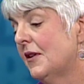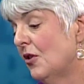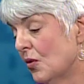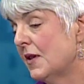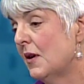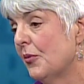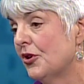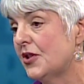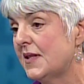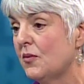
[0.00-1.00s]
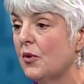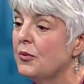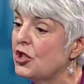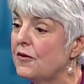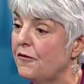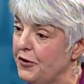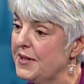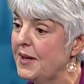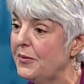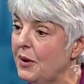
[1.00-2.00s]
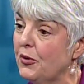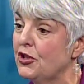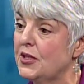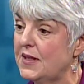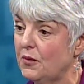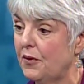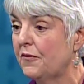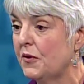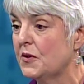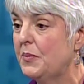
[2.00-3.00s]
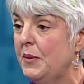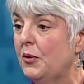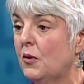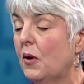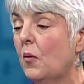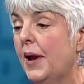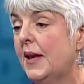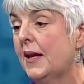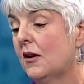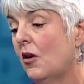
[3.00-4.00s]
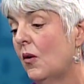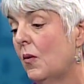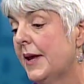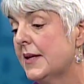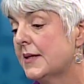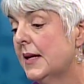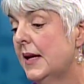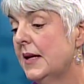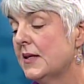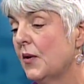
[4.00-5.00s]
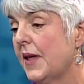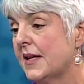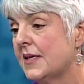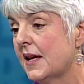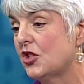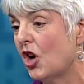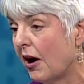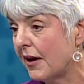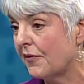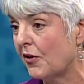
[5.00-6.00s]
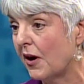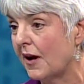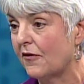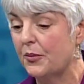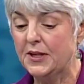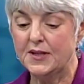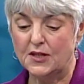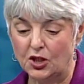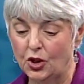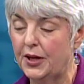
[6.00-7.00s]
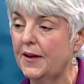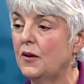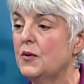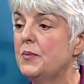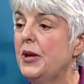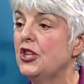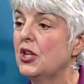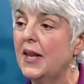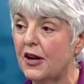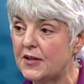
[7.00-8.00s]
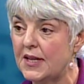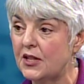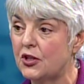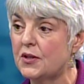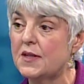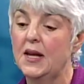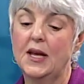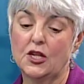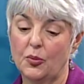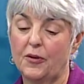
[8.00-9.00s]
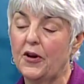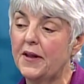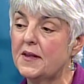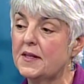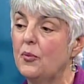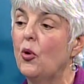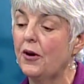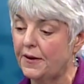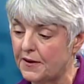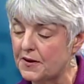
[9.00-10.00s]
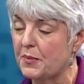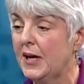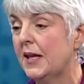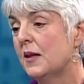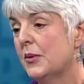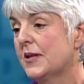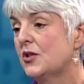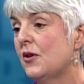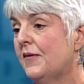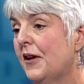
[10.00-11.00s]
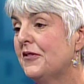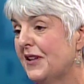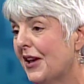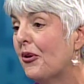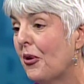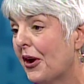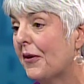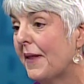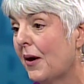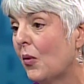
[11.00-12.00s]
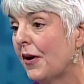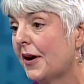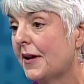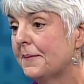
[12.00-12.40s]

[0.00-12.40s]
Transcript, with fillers: go to the emergency room, which frees up the emergency room for those people who are waiting in hallways. So that's a target for our government, is to look at those patient care centres to provide the support, and there's money in the Ministry of Health to get going on that work.